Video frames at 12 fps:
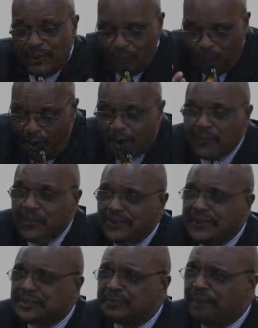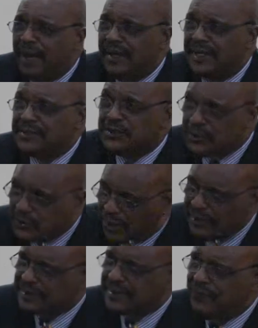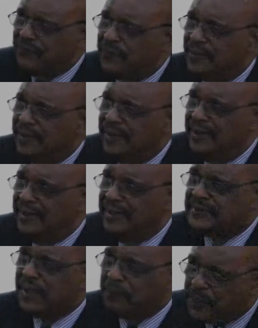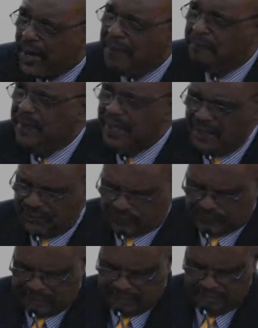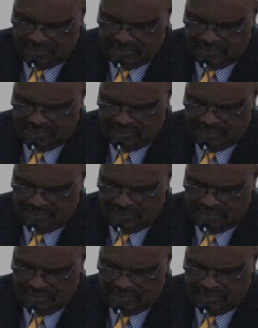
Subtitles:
we walk in this palace. Joseph is a prime minister.